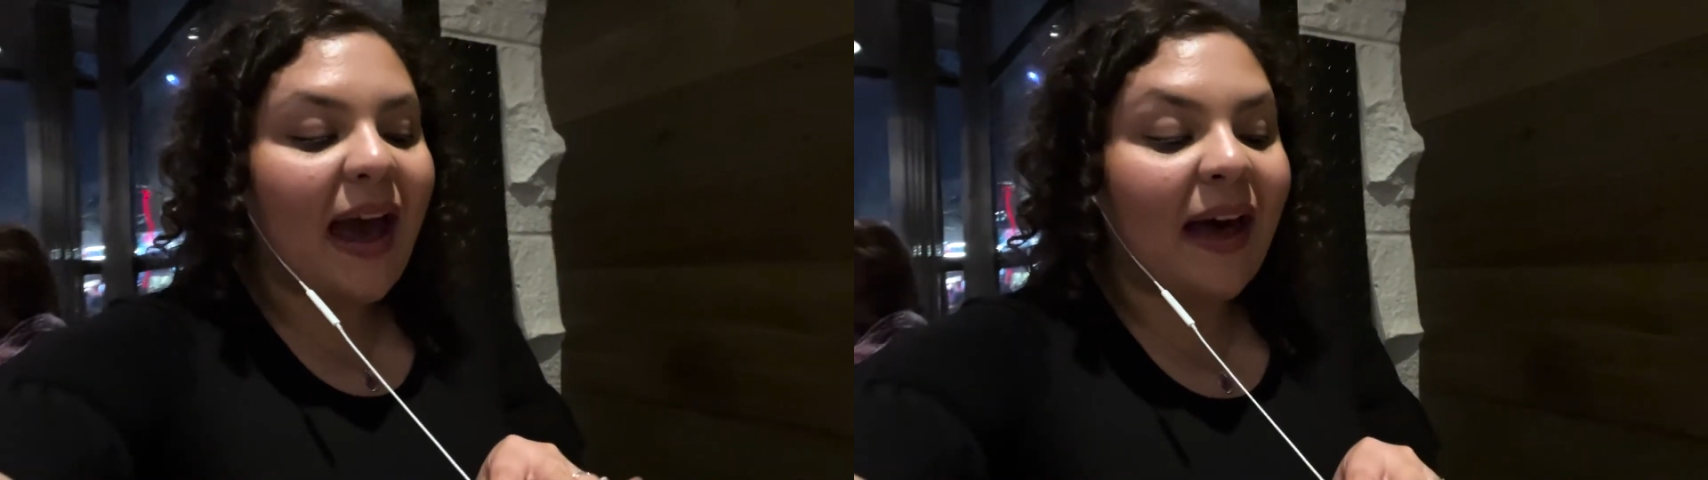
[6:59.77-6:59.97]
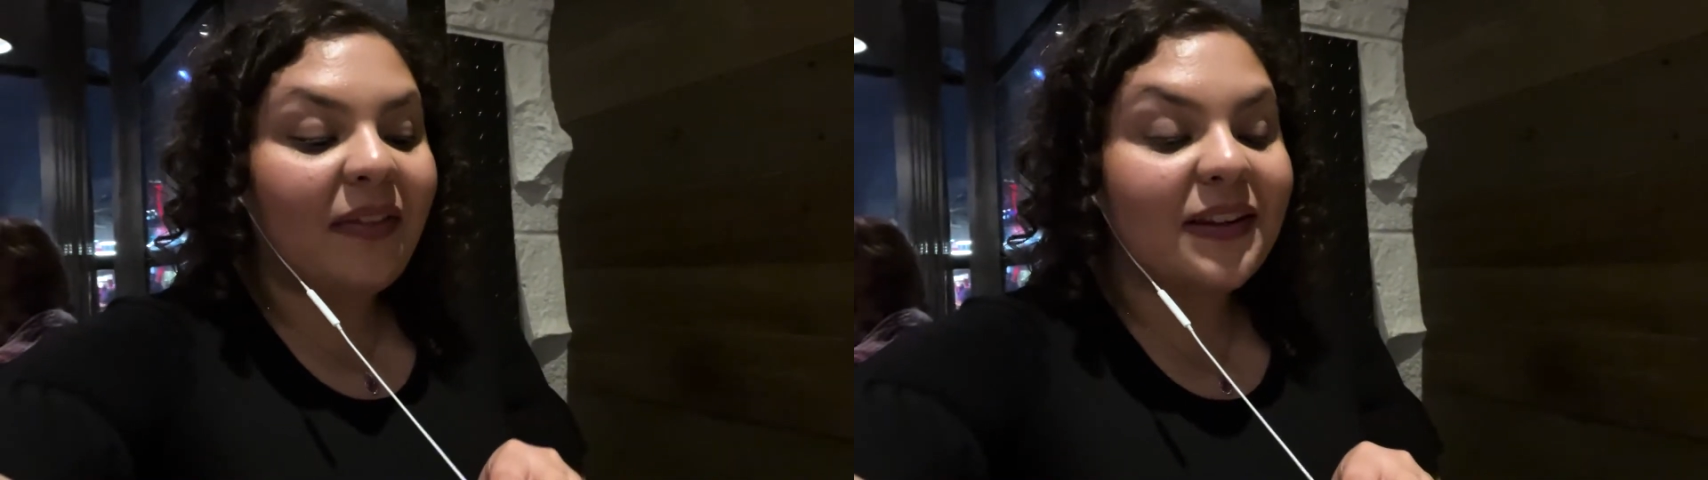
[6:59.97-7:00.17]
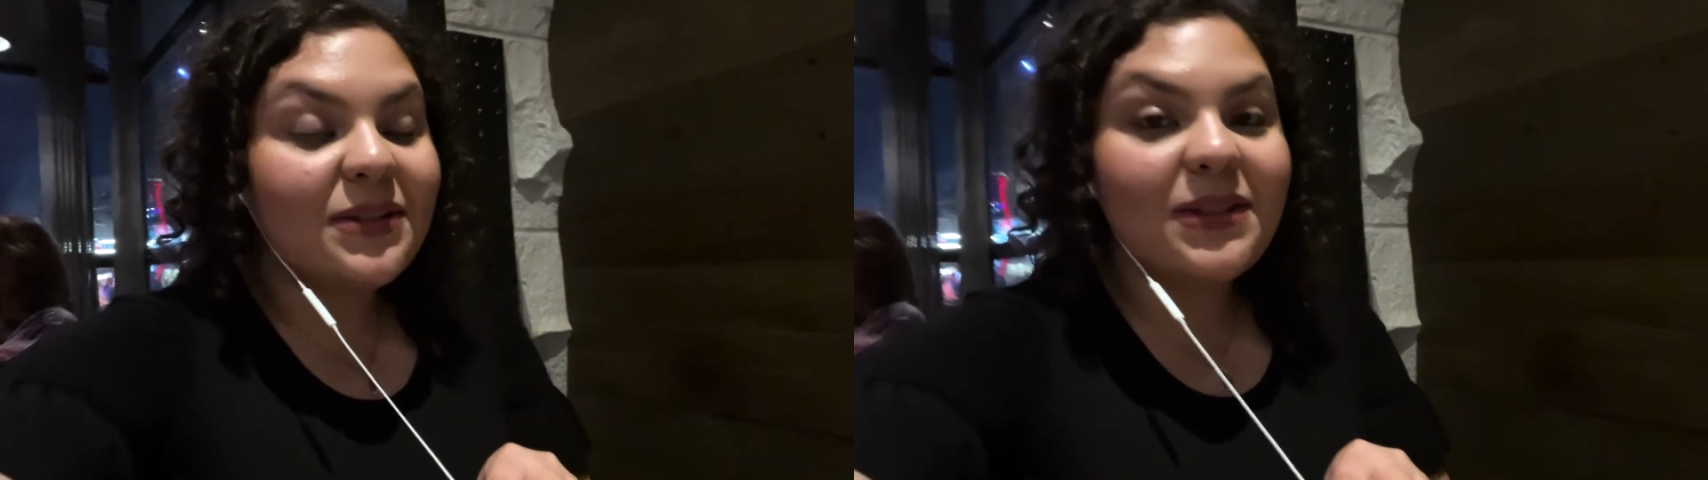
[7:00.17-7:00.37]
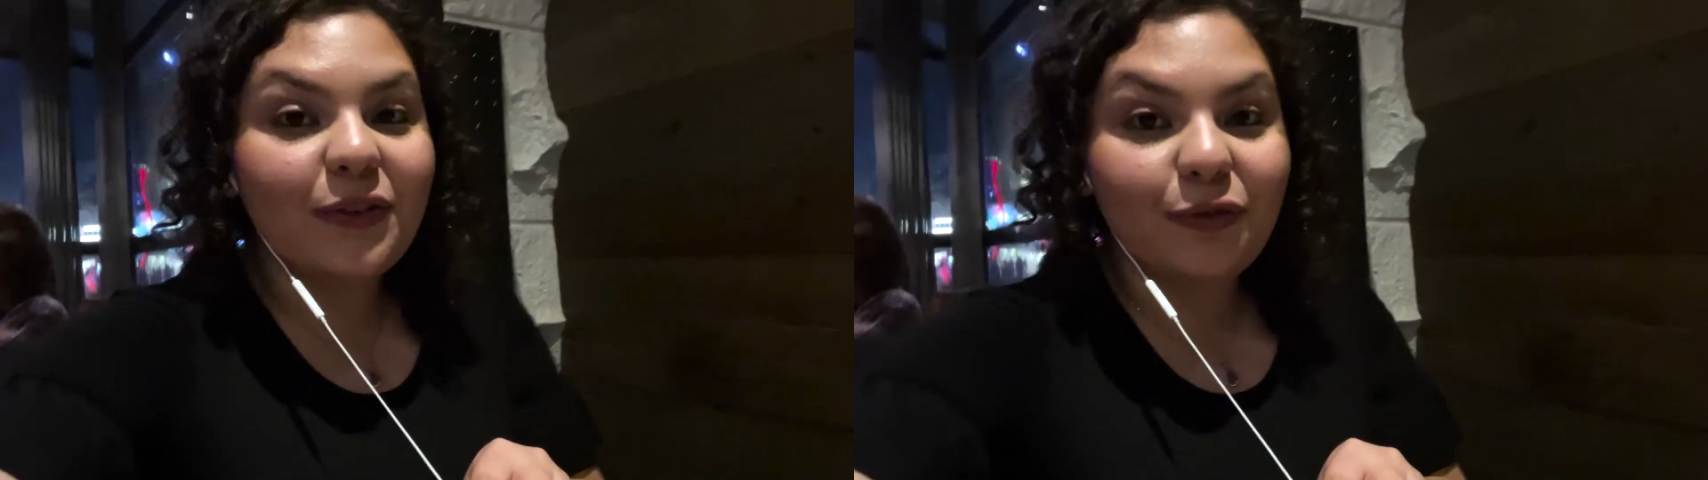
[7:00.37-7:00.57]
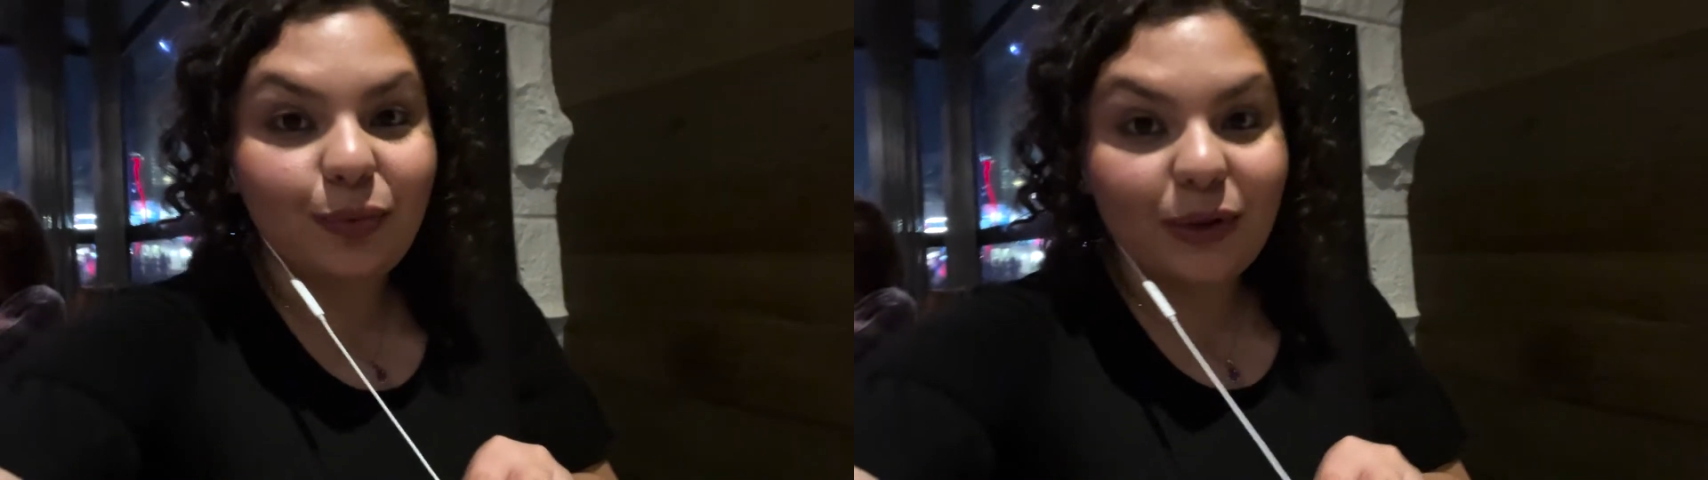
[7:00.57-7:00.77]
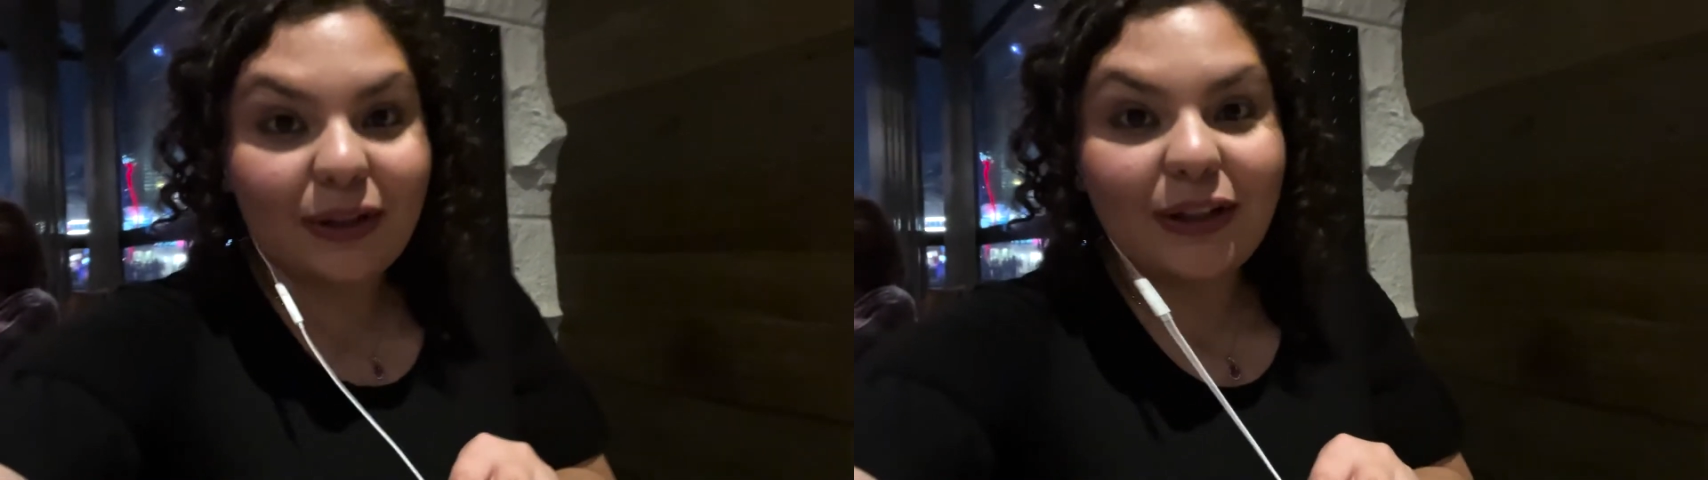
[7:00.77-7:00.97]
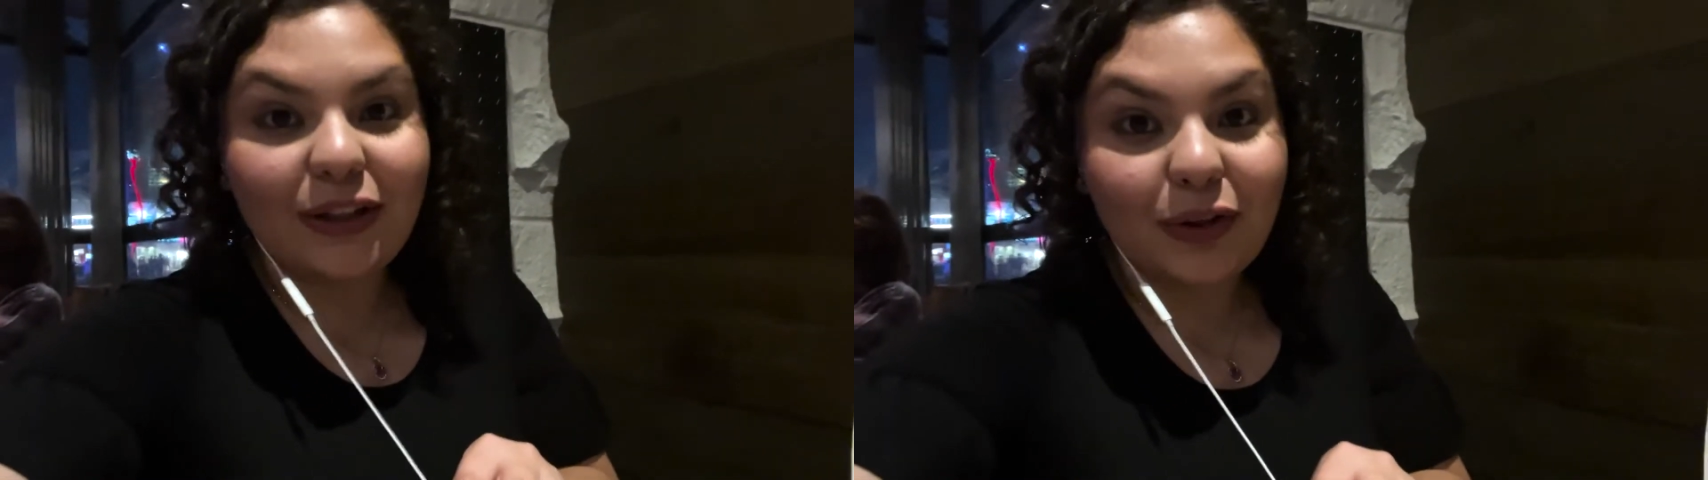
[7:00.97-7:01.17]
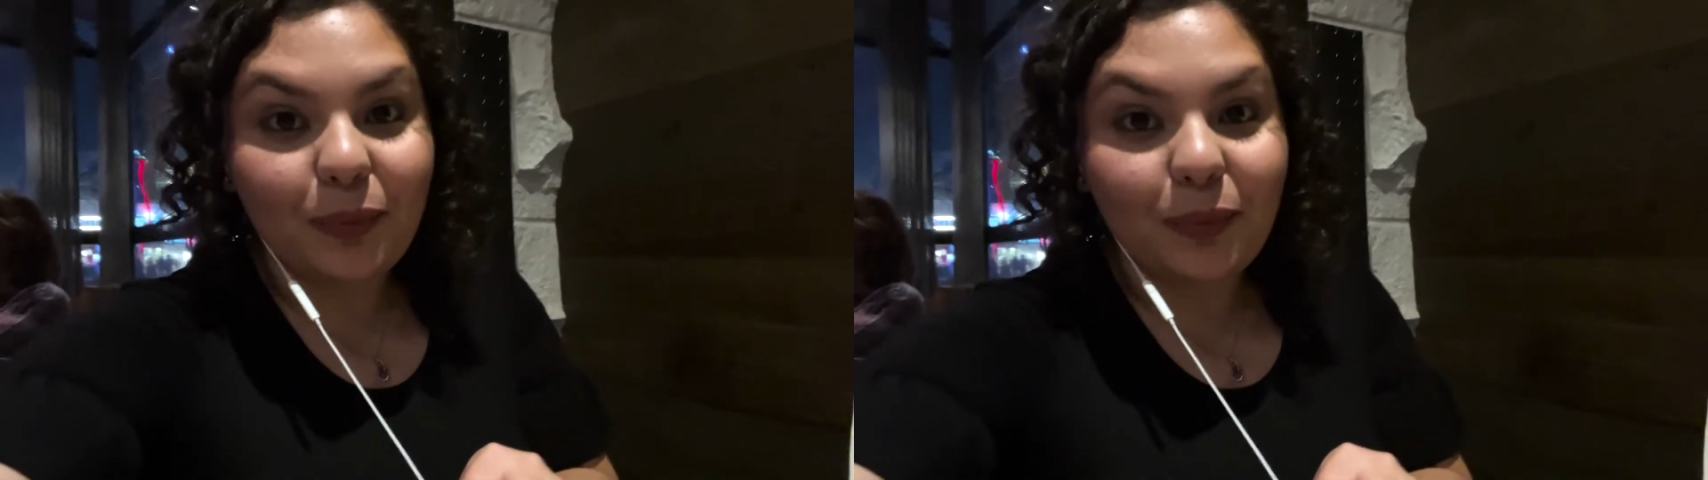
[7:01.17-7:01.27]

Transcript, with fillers: and this is a really good